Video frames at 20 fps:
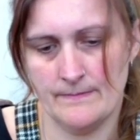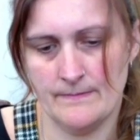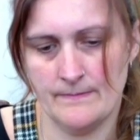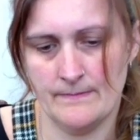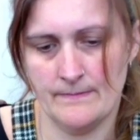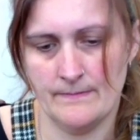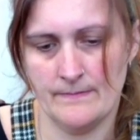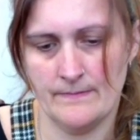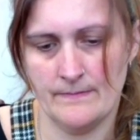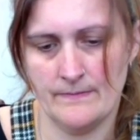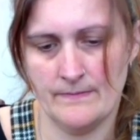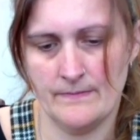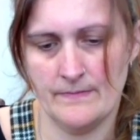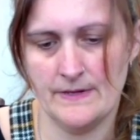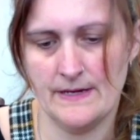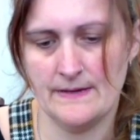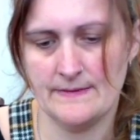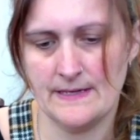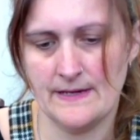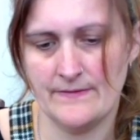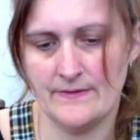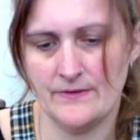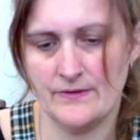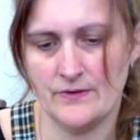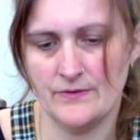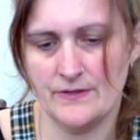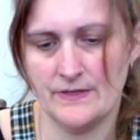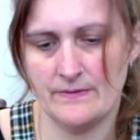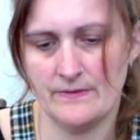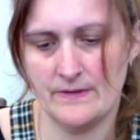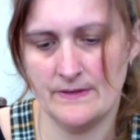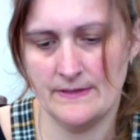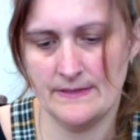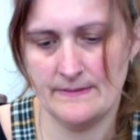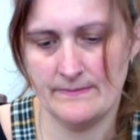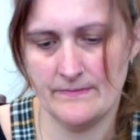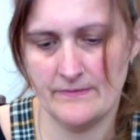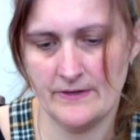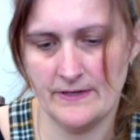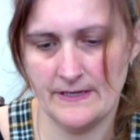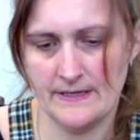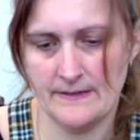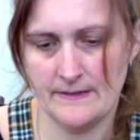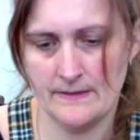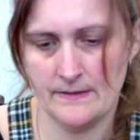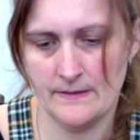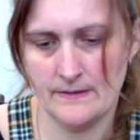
we have to have a dodgy one, didn't we?